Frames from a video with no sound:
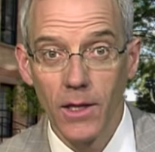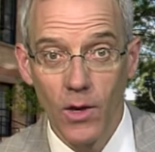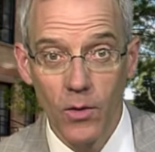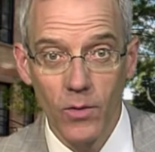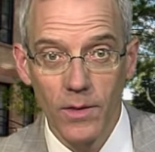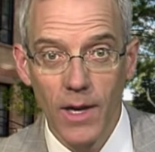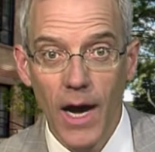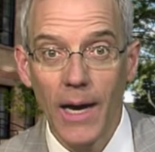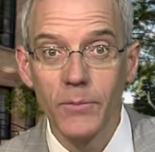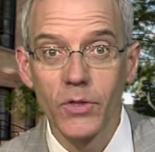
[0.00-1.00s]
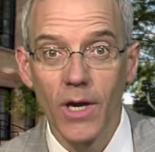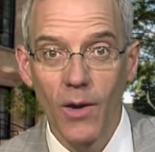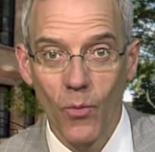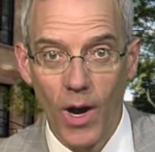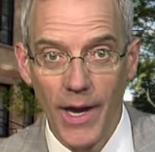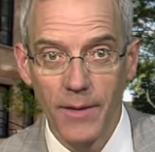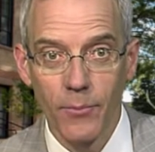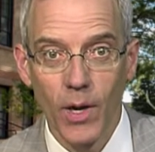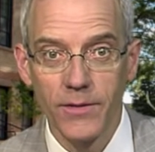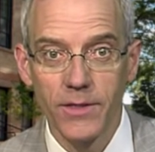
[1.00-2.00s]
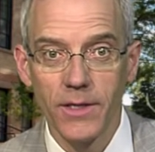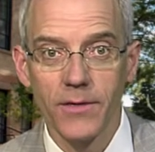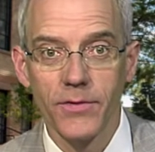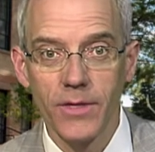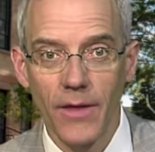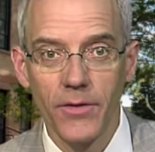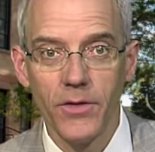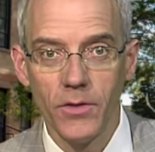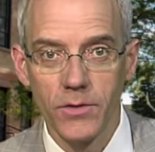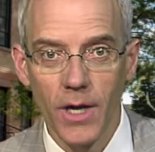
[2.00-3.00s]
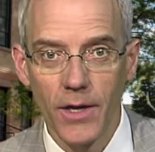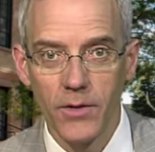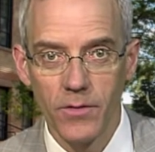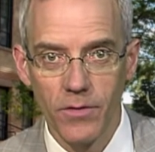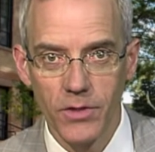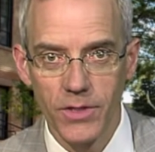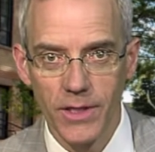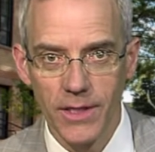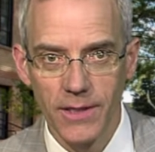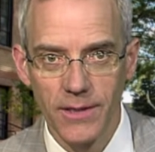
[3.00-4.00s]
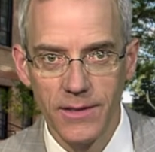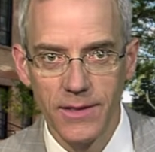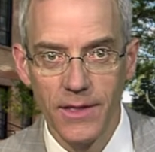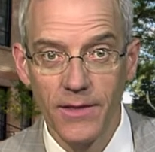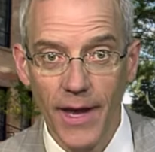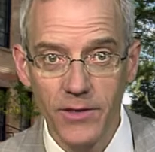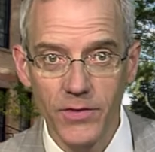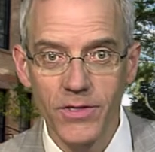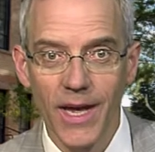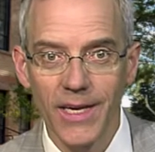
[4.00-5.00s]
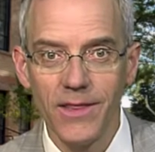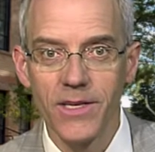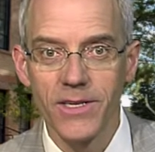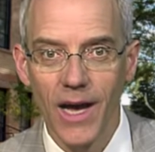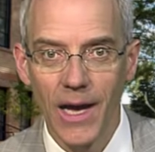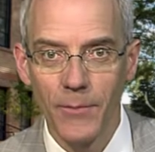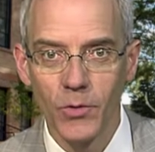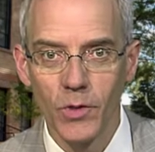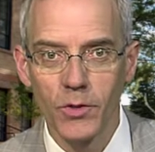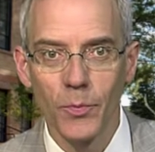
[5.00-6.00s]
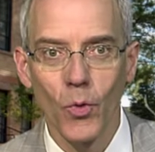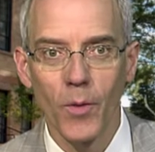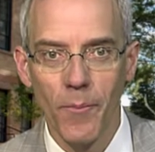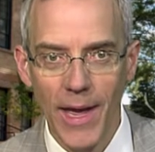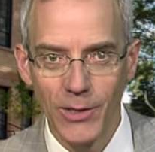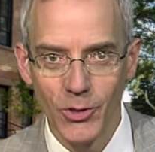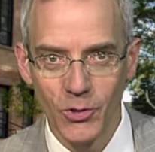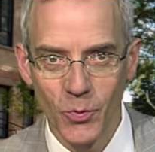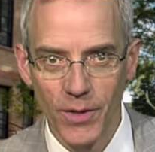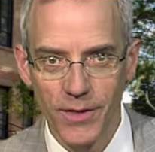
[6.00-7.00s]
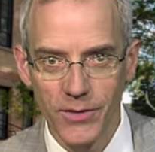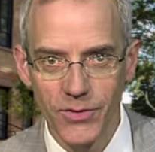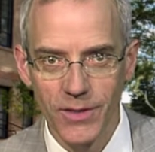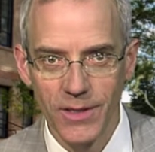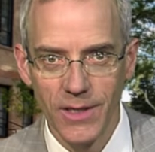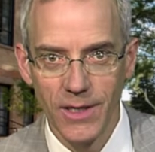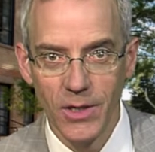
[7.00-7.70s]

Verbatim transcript: Hello, I'm Scott Wyatt, president of Southern Utah University. Thanks for taking the time to explore majors with us.